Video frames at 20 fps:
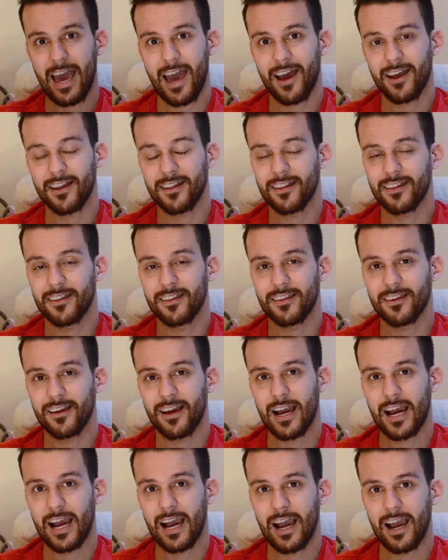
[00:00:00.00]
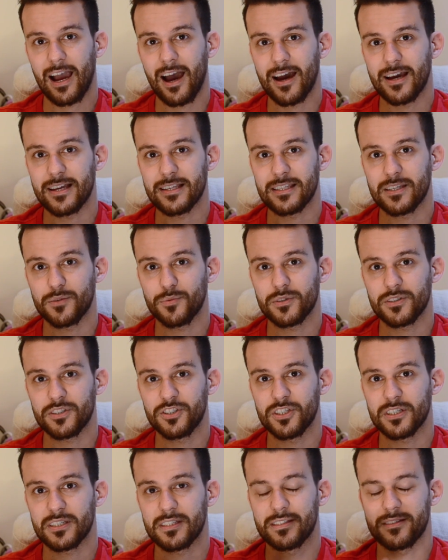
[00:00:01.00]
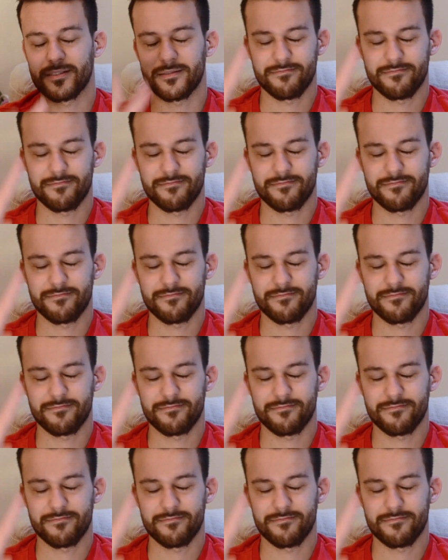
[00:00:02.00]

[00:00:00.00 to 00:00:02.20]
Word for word: and guys, it was just